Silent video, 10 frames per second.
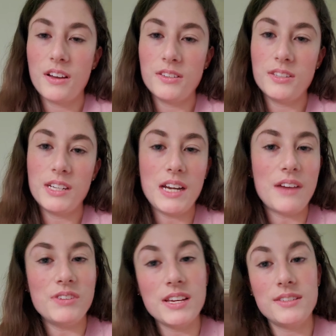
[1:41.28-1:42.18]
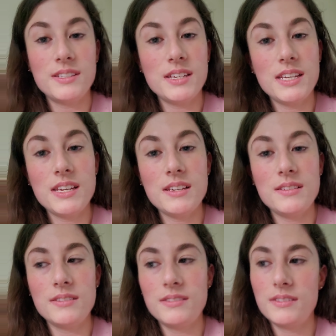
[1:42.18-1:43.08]
also didn't have any
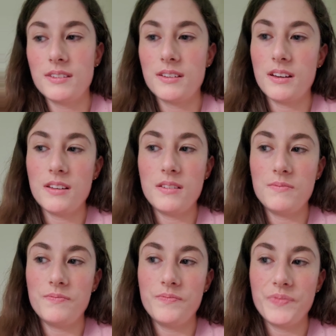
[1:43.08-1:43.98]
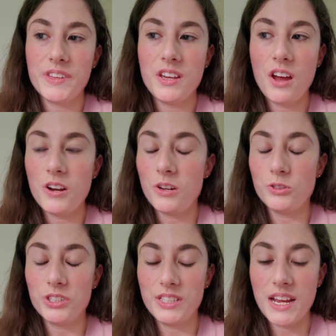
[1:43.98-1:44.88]
STDs, um, got an
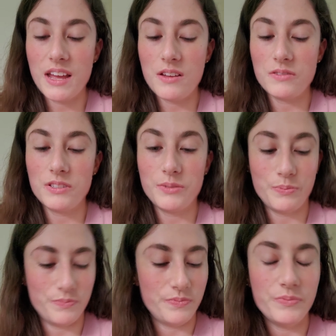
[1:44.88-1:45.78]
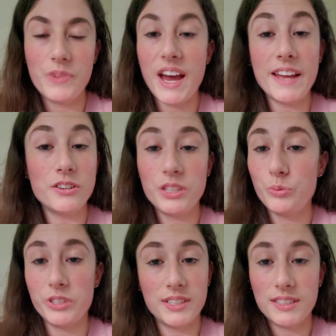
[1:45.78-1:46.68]
ultrasound.
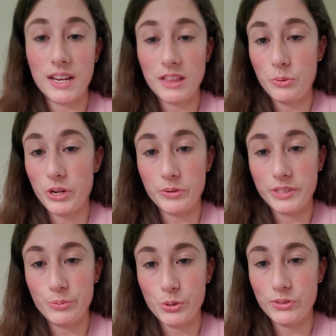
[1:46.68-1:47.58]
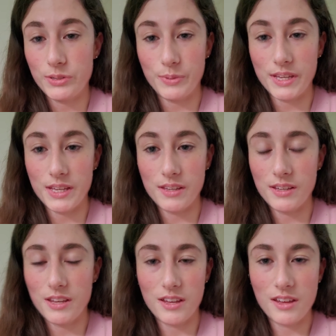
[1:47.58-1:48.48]
IUD was exactly where it was supposed to be.
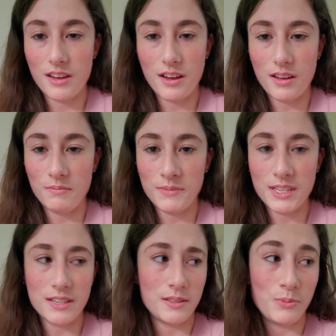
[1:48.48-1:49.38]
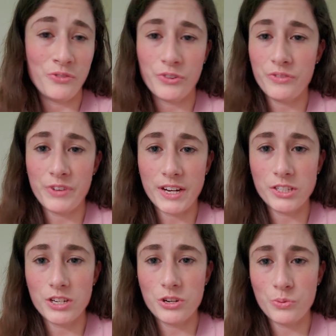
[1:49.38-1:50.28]
Um, tested me for
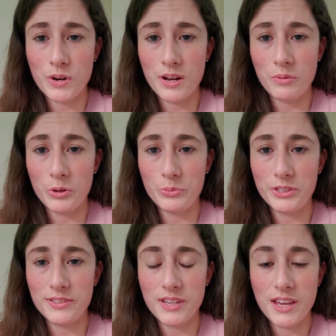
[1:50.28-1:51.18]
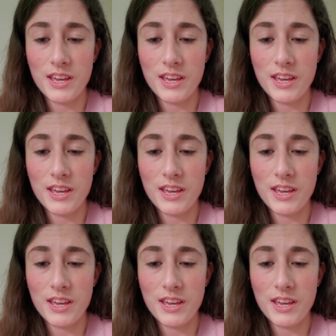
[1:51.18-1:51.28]
infection, no problems.